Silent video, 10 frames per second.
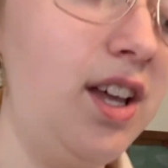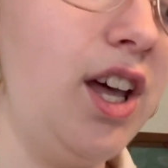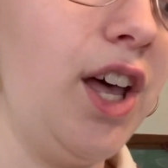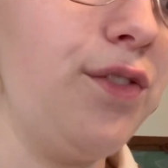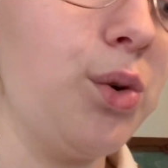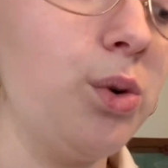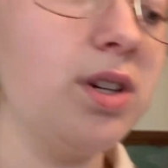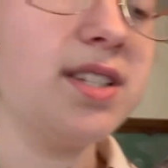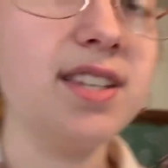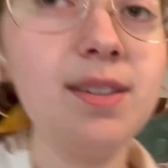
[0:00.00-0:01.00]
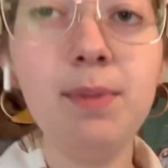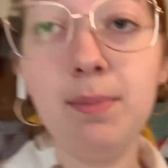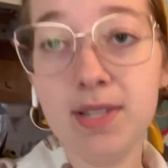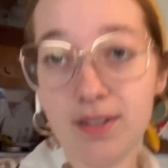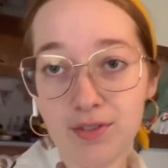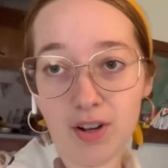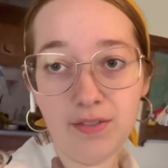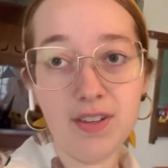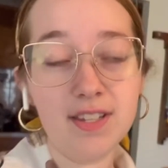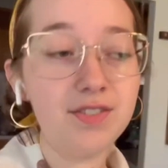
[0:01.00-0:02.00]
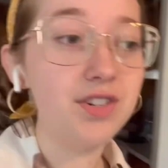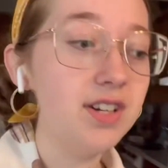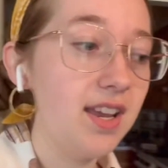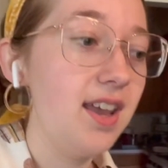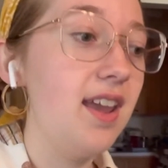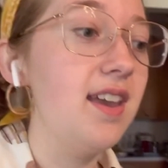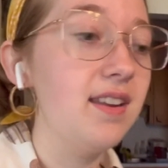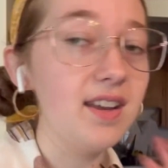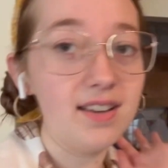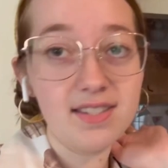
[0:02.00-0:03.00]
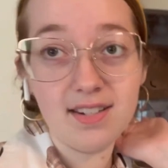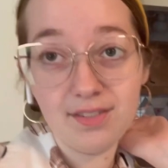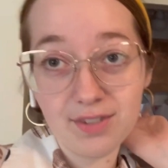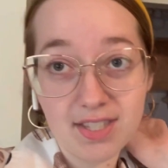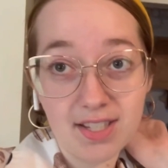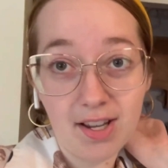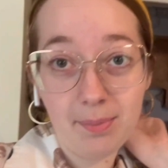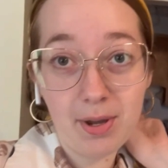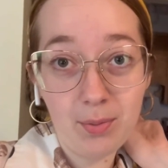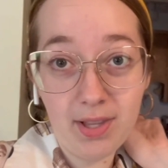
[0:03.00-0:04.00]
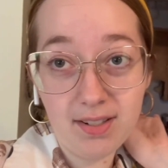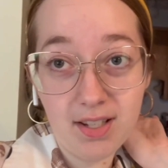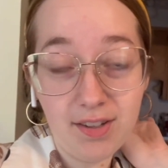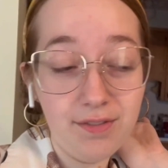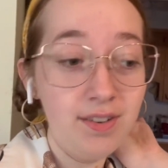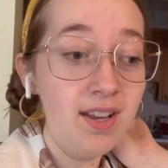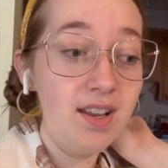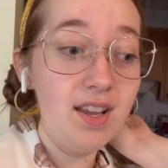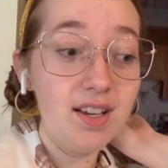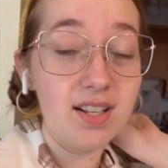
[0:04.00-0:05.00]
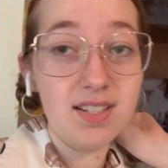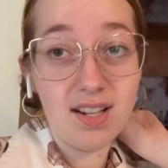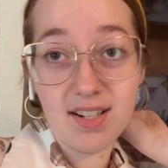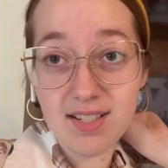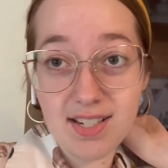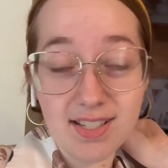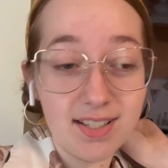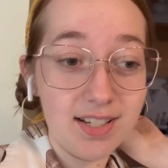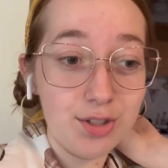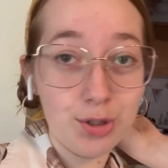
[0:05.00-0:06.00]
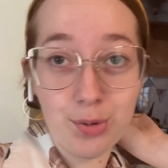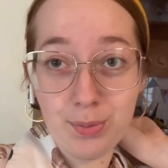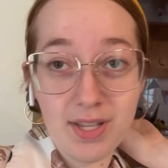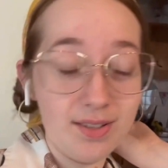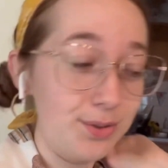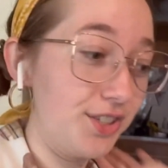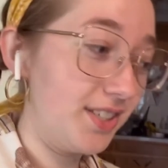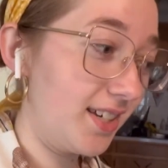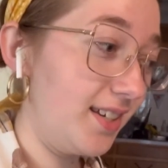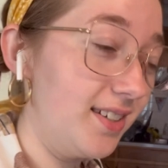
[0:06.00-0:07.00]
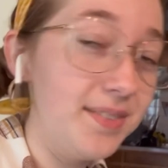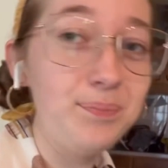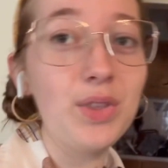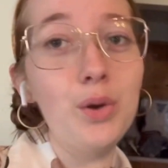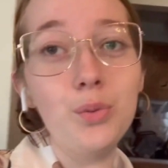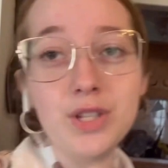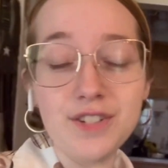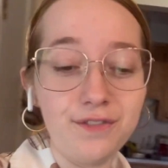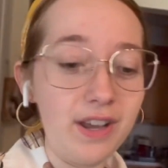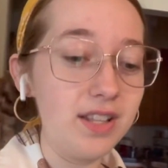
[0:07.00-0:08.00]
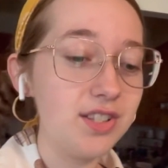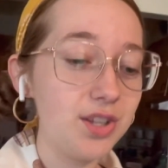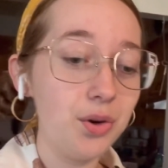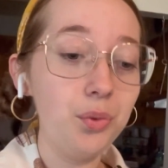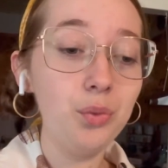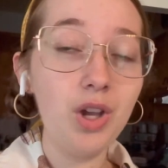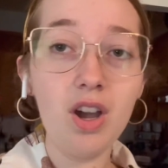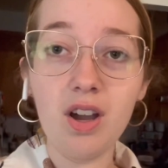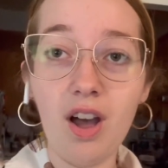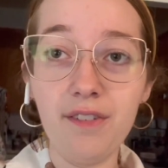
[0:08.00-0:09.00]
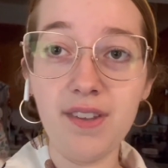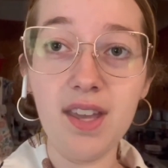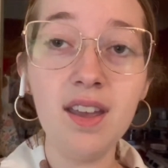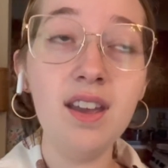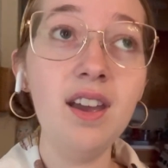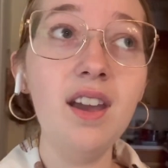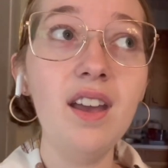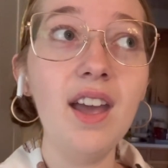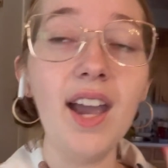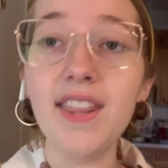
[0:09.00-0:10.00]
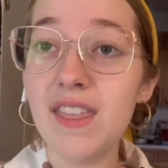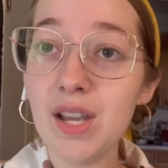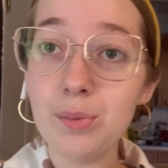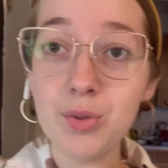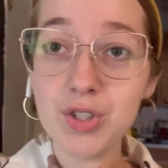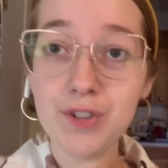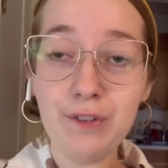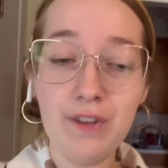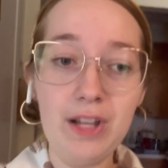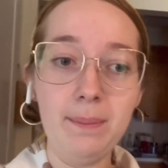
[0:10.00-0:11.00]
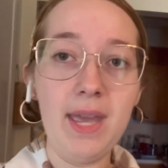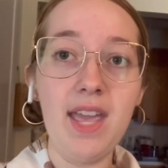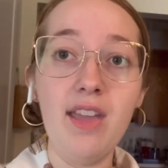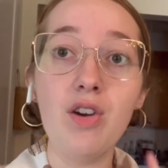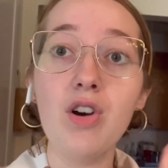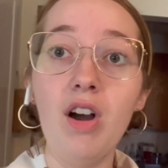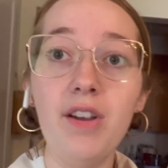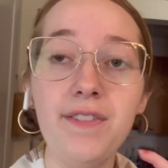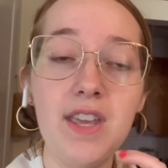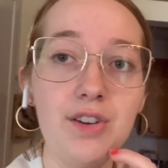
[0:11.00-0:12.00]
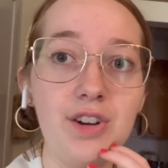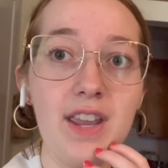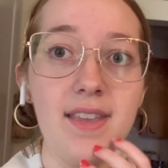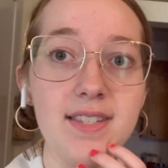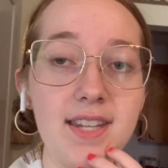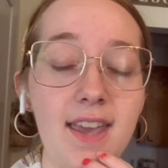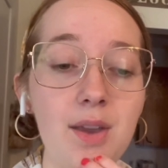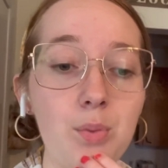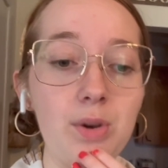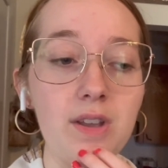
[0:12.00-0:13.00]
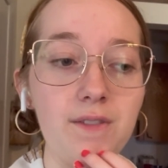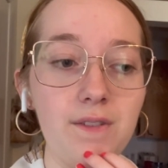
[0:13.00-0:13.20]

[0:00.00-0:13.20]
of course, because I made myself coffee yesterday and I guess I didn't rinse the cup out well enough because it kind of tasted like soap and that was just kind of, wasn't fun. So we got coffee. I think I'm going to film a coffee and create today with